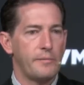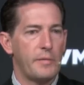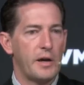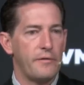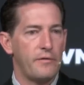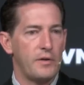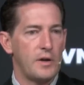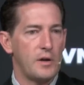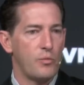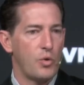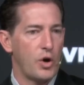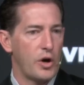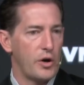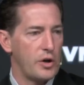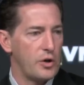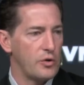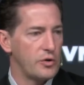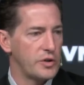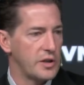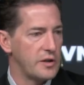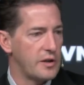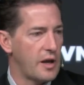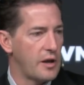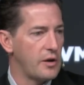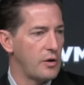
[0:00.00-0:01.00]
by VMware,
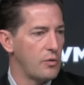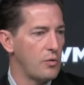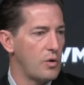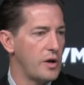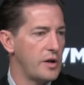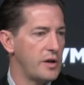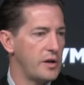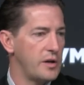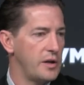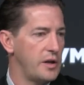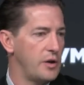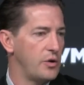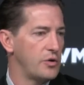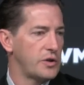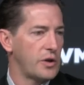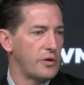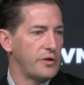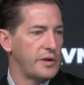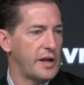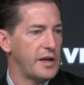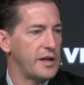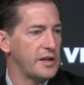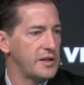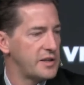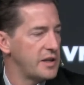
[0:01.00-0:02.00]
here's another one, here's our
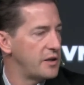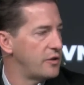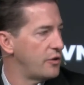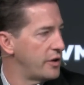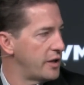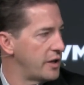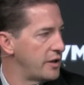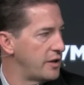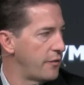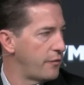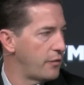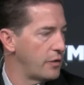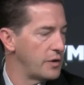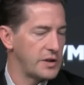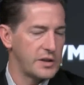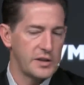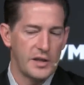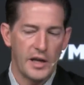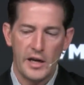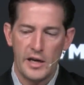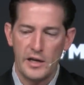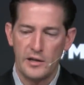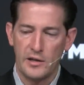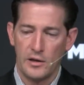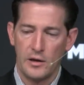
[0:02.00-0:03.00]
data center in a different
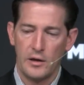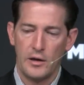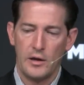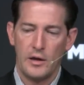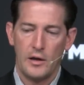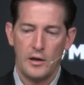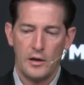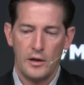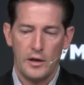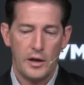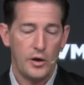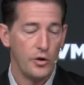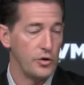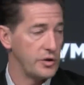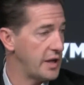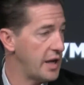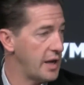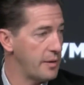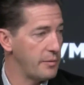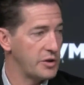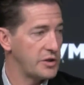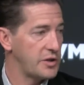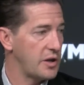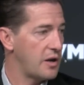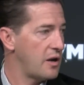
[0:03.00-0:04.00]
state, here's
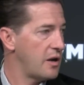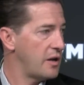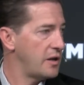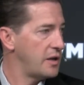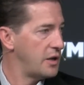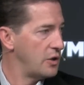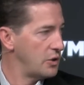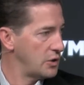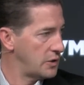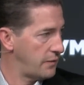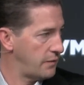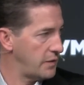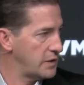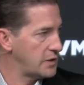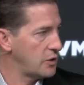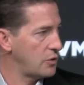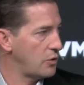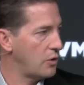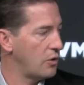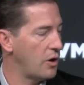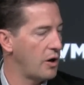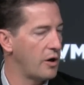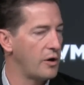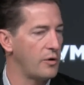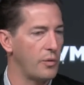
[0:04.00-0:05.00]
Amazon, here's
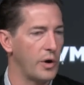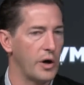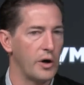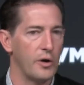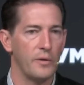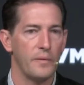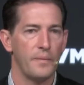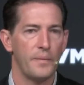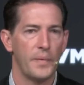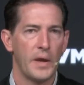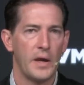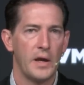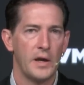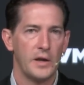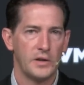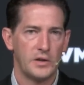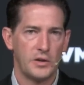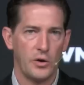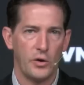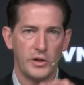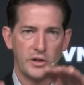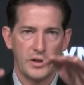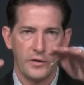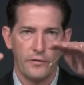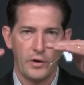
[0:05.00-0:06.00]
physical hardware. So
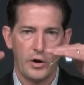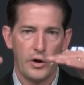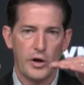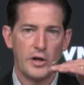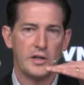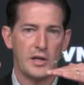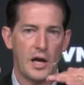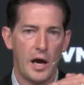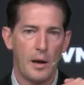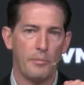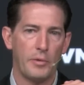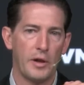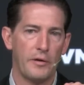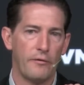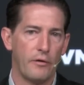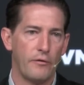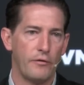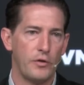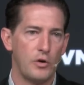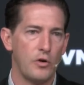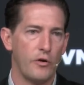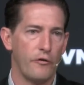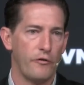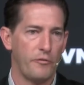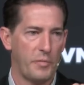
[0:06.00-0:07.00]
it's a very top level
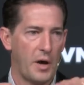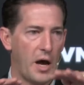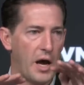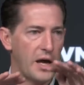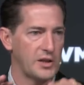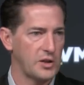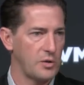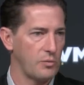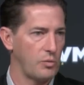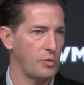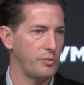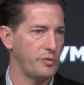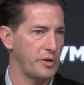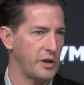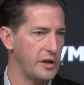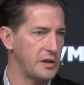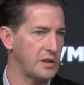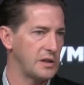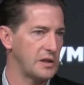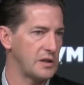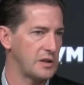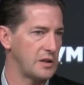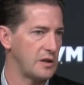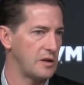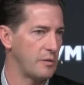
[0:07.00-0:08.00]
view of possible
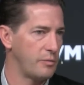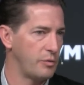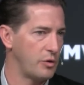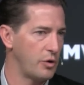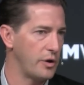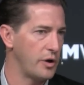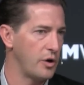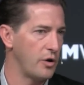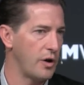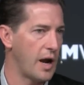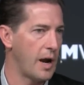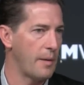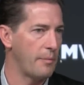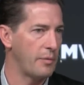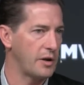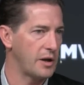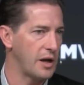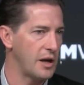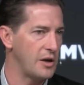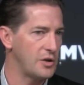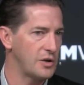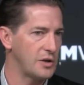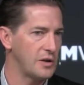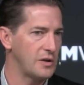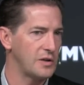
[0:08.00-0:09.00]
places to deploy your
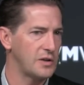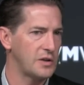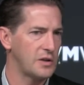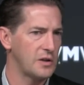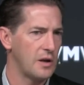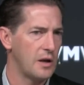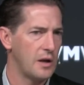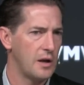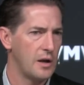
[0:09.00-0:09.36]
applications.